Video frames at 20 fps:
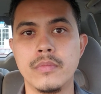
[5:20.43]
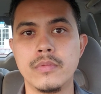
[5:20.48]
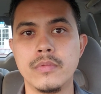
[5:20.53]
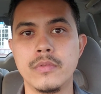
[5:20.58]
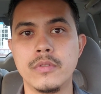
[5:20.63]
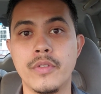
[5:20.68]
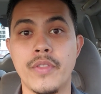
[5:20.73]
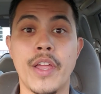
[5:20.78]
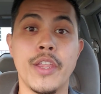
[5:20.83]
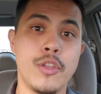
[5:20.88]

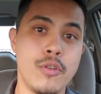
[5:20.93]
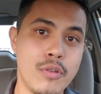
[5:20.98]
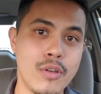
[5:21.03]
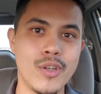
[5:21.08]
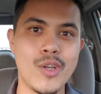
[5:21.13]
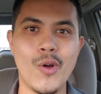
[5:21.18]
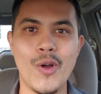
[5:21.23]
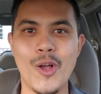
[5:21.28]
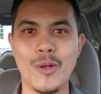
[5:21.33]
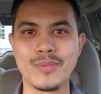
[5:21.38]
so that you can
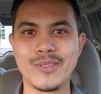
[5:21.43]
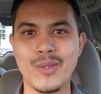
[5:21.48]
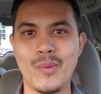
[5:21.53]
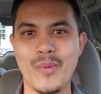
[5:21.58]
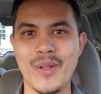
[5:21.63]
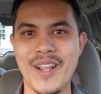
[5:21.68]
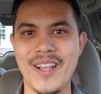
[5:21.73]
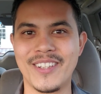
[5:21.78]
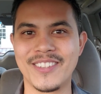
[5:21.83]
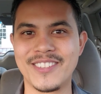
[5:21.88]
go help
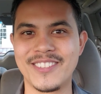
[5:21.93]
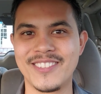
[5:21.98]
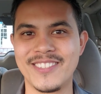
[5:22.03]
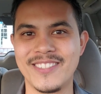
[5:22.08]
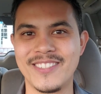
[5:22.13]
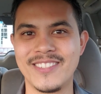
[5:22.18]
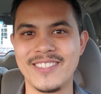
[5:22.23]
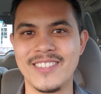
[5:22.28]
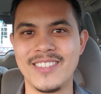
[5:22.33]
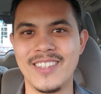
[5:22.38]
someone else.
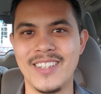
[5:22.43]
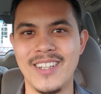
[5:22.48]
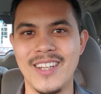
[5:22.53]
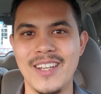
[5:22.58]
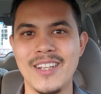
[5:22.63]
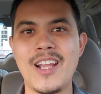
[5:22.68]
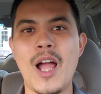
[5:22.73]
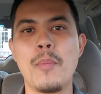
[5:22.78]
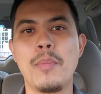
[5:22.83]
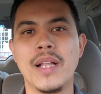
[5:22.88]

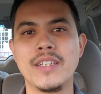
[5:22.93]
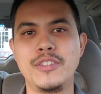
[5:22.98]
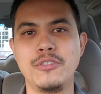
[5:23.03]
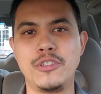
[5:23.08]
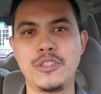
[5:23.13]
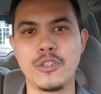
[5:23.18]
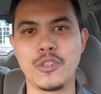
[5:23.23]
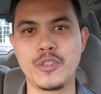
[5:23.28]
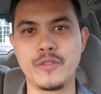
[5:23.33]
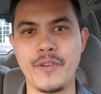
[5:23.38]
God bless you,
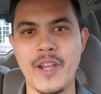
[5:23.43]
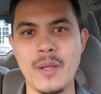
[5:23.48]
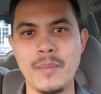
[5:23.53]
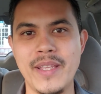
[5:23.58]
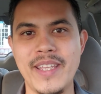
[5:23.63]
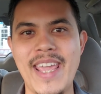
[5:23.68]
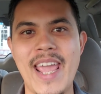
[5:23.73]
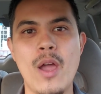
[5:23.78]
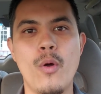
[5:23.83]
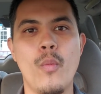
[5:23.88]
church family.
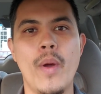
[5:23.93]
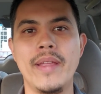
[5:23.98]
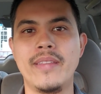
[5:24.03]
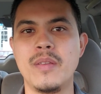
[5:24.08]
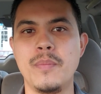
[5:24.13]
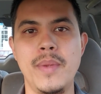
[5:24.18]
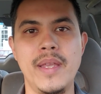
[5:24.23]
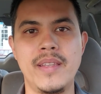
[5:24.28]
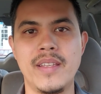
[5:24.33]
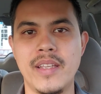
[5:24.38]
Can't wait to
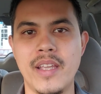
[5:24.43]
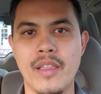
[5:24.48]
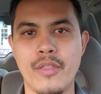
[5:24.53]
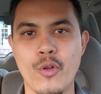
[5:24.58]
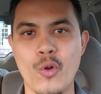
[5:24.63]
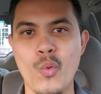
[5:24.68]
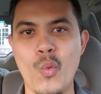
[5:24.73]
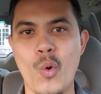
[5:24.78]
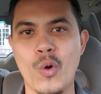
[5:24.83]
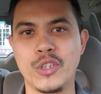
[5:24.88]
meet together
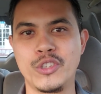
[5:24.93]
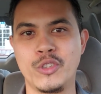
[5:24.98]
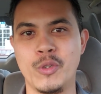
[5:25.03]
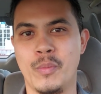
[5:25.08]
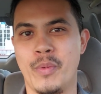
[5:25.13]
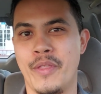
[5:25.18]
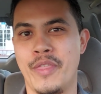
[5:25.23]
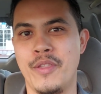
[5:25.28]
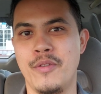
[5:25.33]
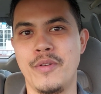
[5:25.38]
and worship
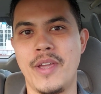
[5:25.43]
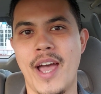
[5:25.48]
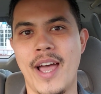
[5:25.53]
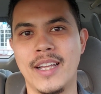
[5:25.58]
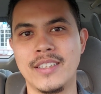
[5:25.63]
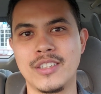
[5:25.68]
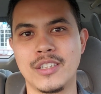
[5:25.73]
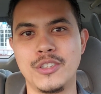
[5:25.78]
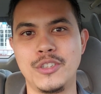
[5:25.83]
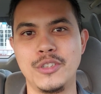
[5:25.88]
with you
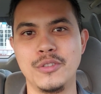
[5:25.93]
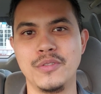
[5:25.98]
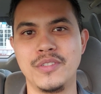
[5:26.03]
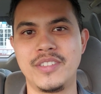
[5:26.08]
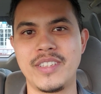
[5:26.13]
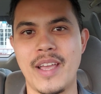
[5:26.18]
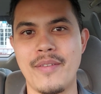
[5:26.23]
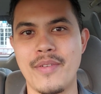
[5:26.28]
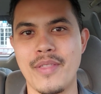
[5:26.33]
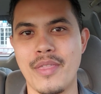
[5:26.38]
guys on June
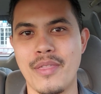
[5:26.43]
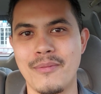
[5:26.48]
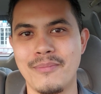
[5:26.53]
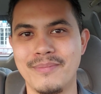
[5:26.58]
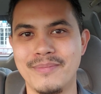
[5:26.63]
7th.